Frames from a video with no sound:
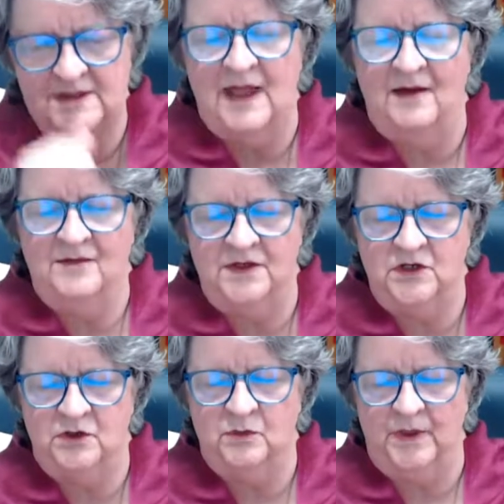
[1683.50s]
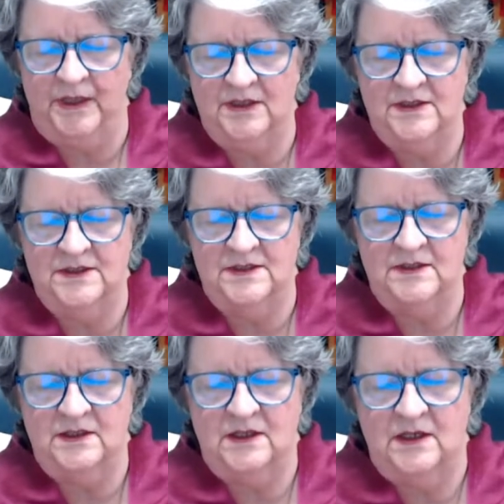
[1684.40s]
that's lavender wings,
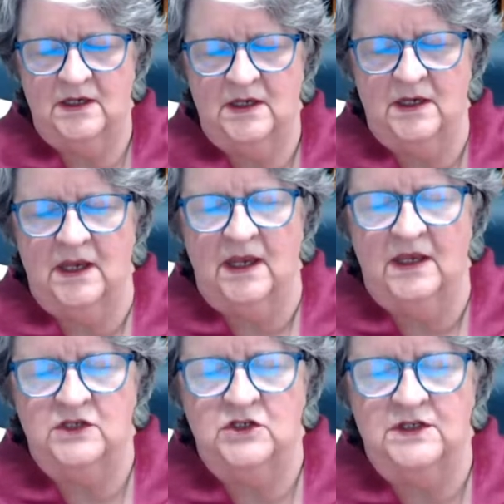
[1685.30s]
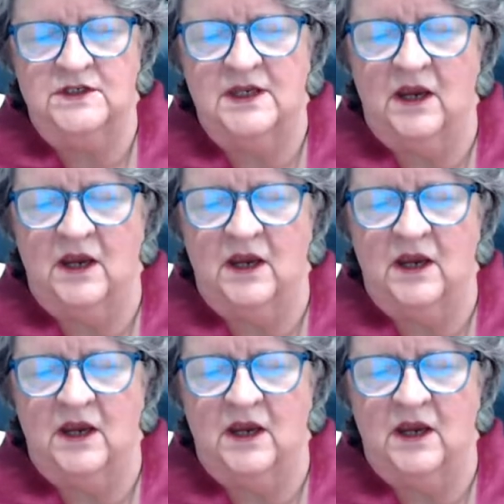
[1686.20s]
and she's